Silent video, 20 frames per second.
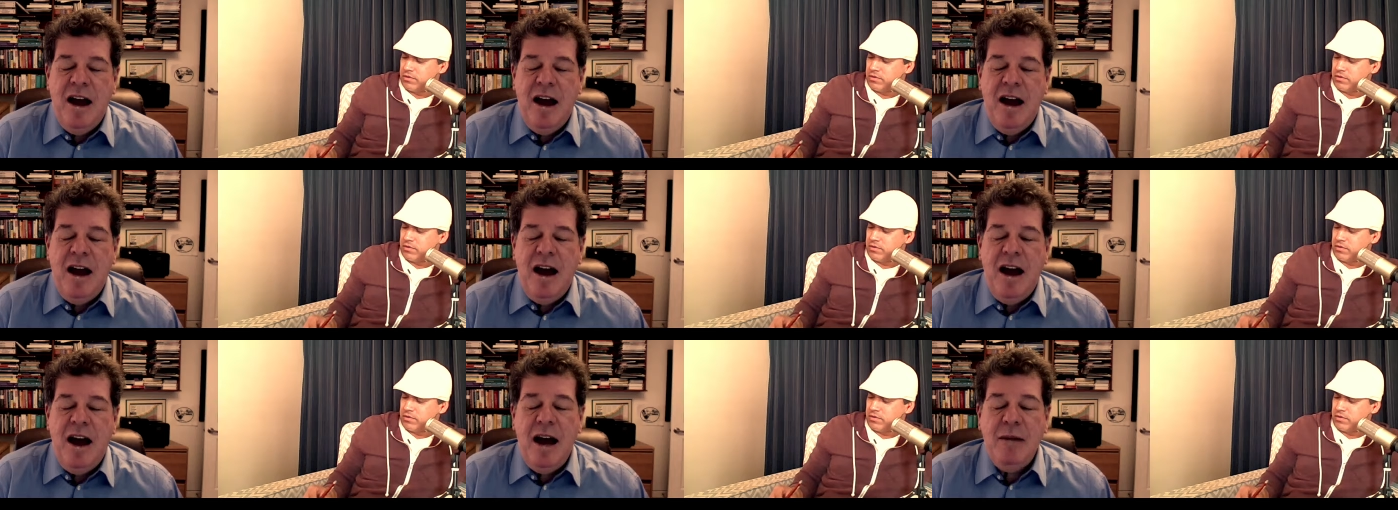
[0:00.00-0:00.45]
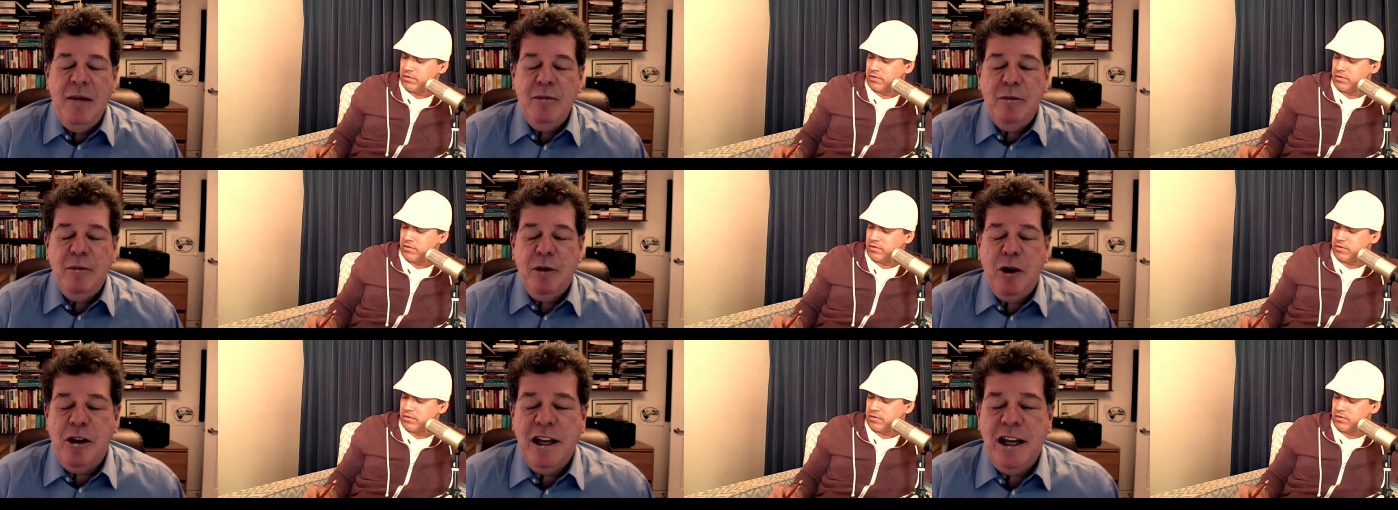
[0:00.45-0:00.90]
Speaker 1: I'm
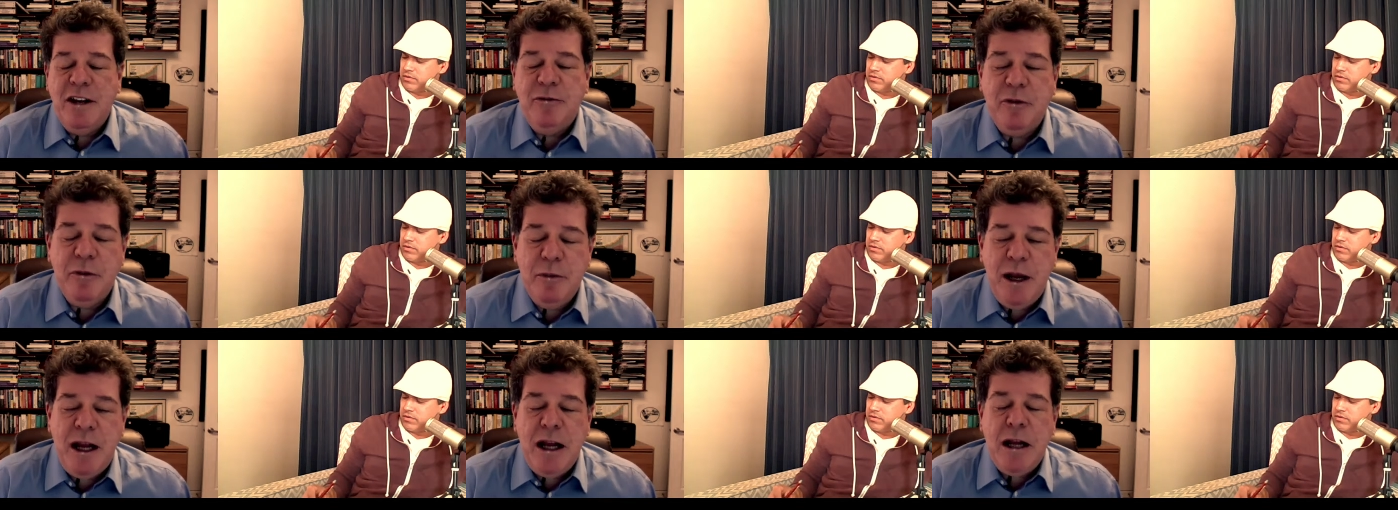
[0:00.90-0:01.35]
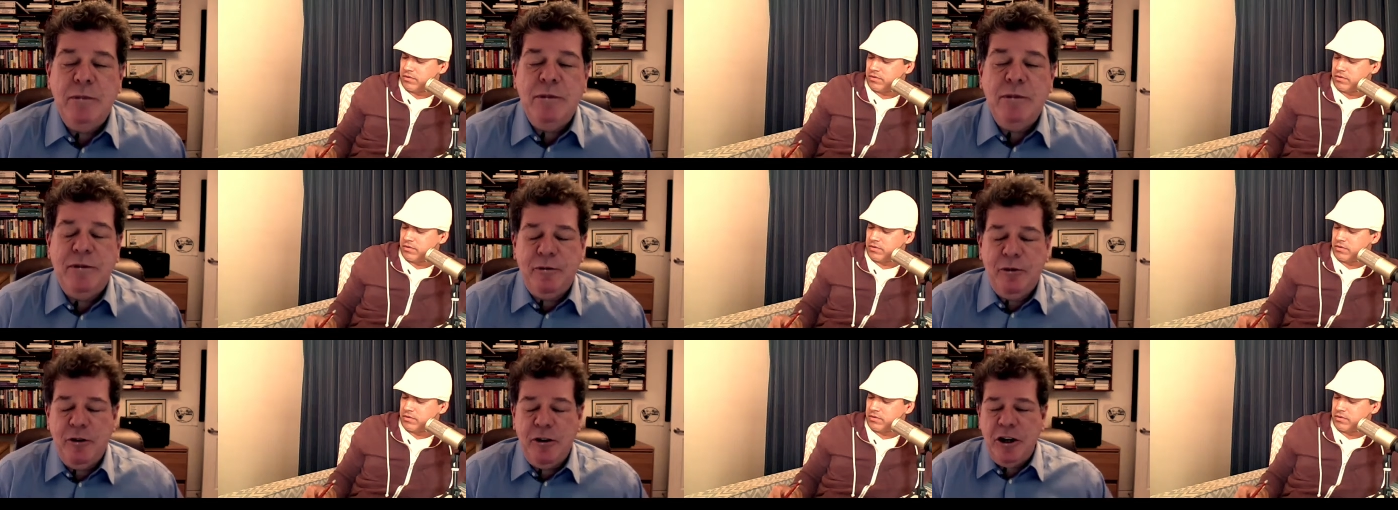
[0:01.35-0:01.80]
calling in from
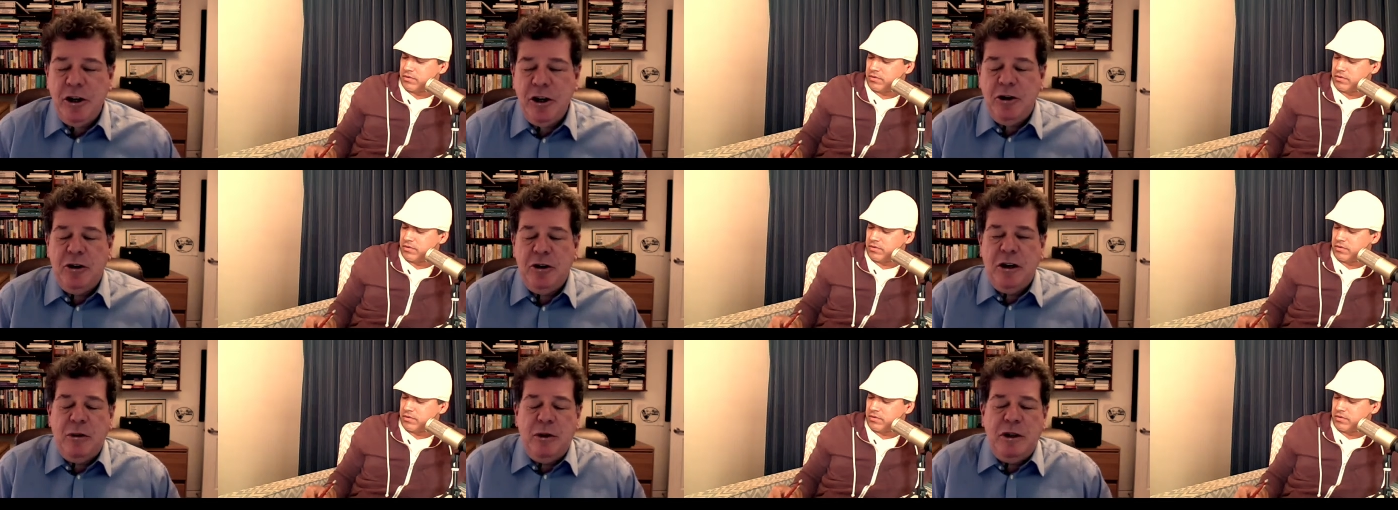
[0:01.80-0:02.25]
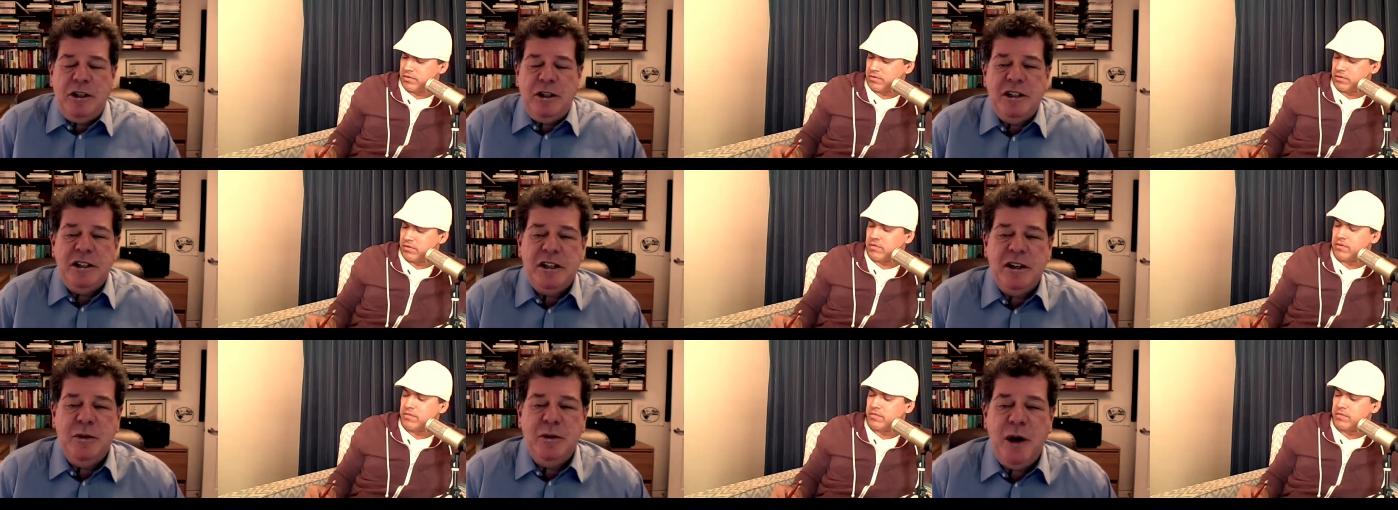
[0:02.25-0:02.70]
Elmsford, New York,
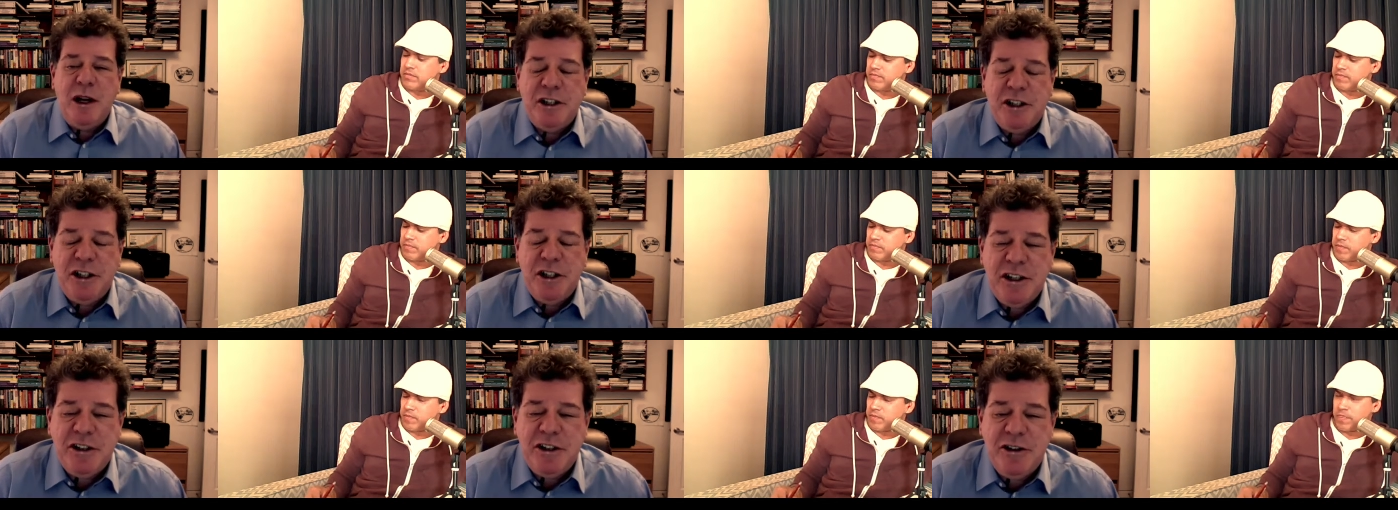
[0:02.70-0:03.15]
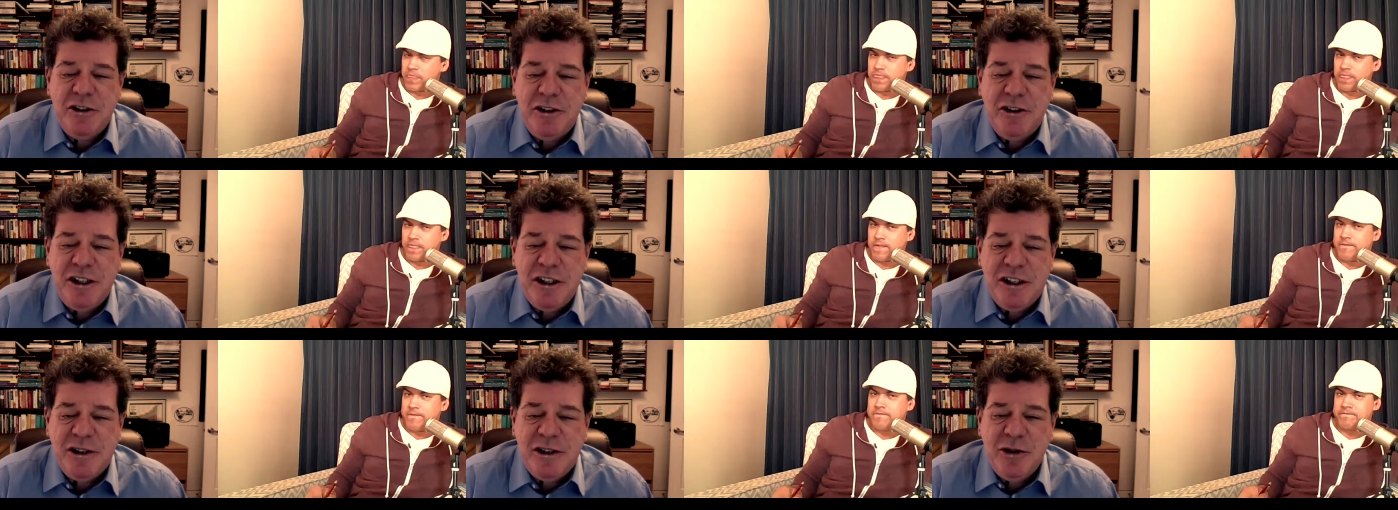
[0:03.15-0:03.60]
which is in Westchester,
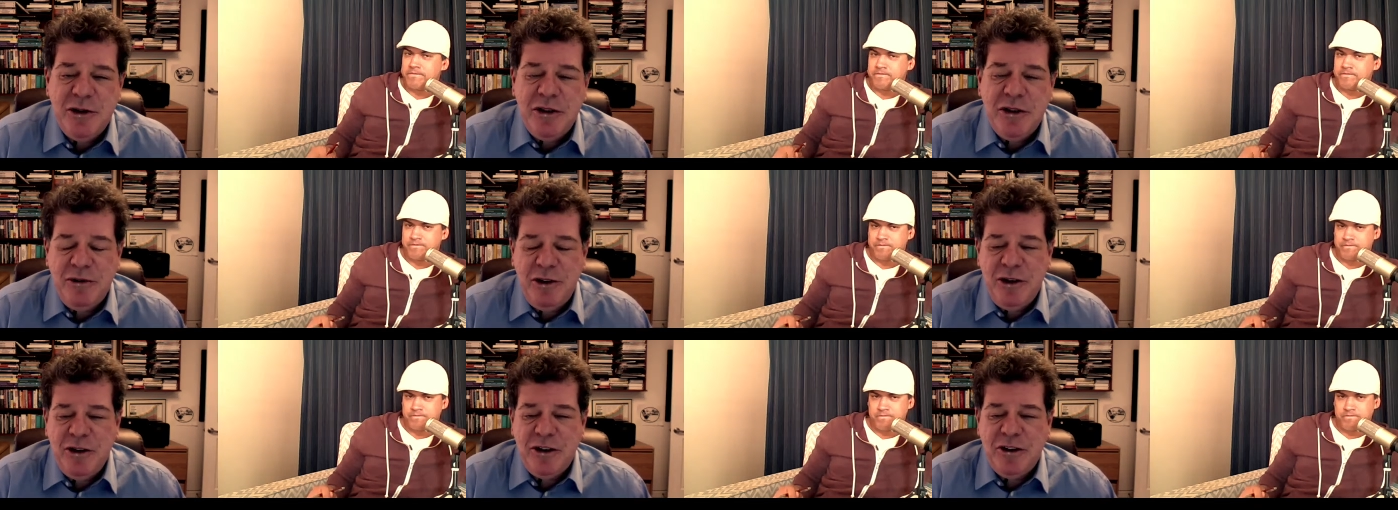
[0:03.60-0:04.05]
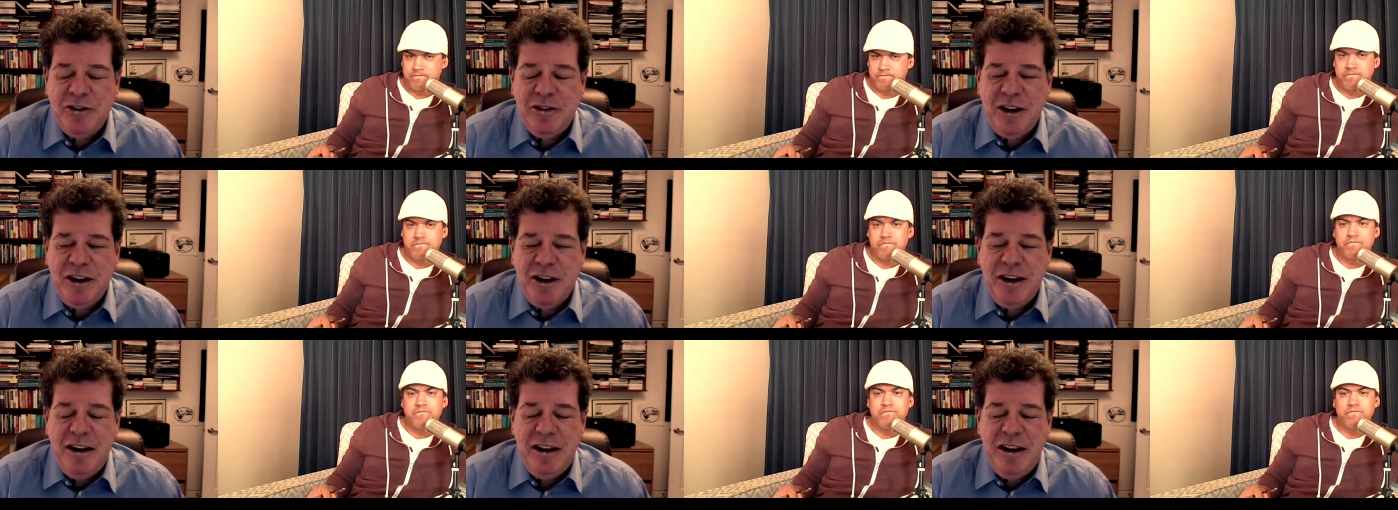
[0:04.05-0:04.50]
just north of New York
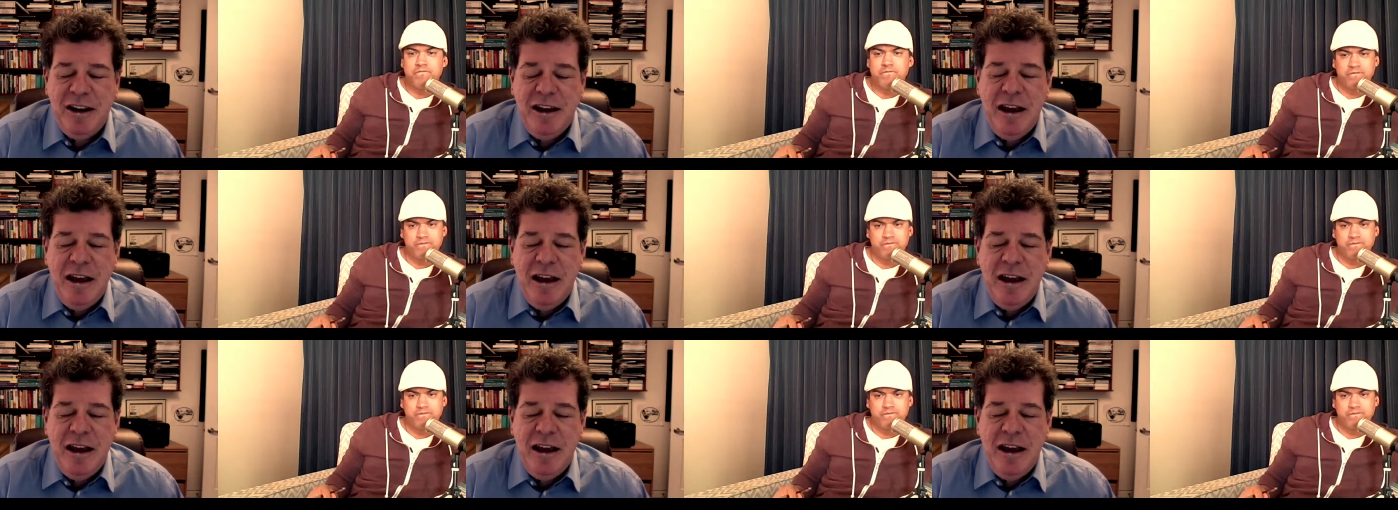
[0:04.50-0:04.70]
City.